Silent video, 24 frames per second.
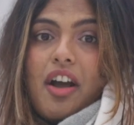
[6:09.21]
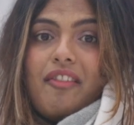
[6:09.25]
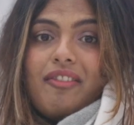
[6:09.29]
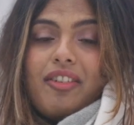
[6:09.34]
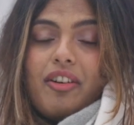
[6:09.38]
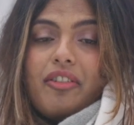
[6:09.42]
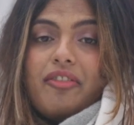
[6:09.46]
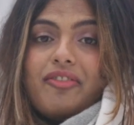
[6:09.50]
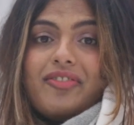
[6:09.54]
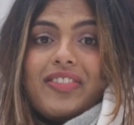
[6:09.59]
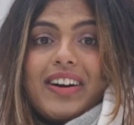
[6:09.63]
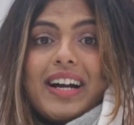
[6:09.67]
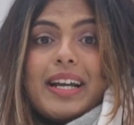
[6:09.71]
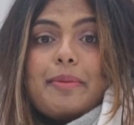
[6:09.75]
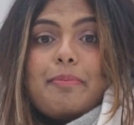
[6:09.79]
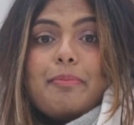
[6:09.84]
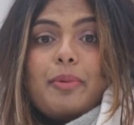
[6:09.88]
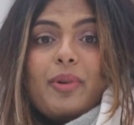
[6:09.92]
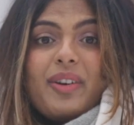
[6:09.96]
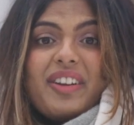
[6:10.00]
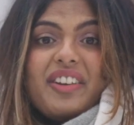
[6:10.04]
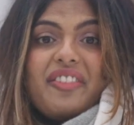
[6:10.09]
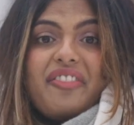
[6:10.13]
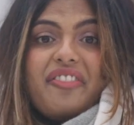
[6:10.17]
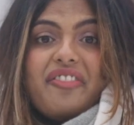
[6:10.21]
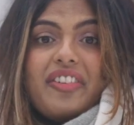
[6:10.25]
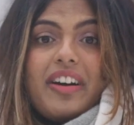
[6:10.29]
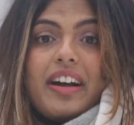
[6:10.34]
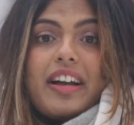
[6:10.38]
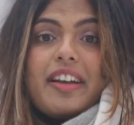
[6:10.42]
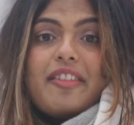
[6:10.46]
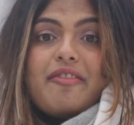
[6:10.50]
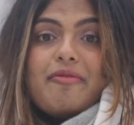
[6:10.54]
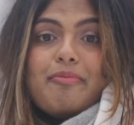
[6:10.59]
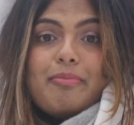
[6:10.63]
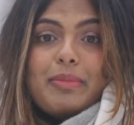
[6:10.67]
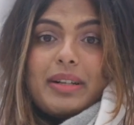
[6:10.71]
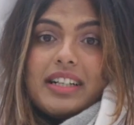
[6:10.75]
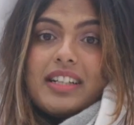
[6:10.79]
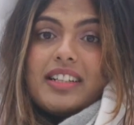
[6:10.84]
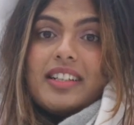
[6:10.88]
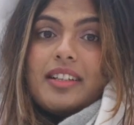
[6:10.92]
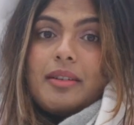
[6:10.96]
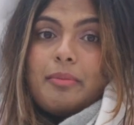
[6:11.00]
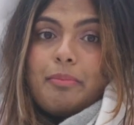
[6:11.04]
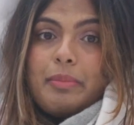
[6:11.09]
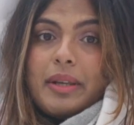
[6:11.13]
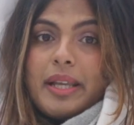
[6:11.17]
for 5.5
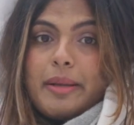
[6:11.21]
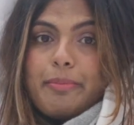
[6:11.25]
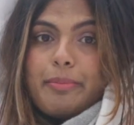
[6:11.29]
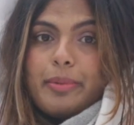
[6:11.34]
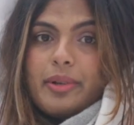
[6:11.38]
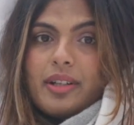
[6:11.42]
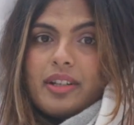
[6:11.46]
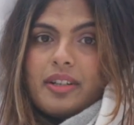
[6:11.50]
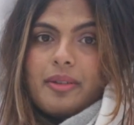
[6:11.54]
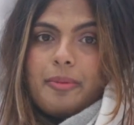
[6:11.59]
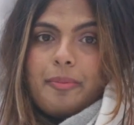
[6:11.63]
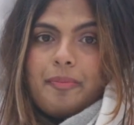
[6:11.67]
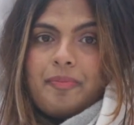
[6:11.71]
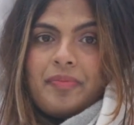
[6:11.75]
million people.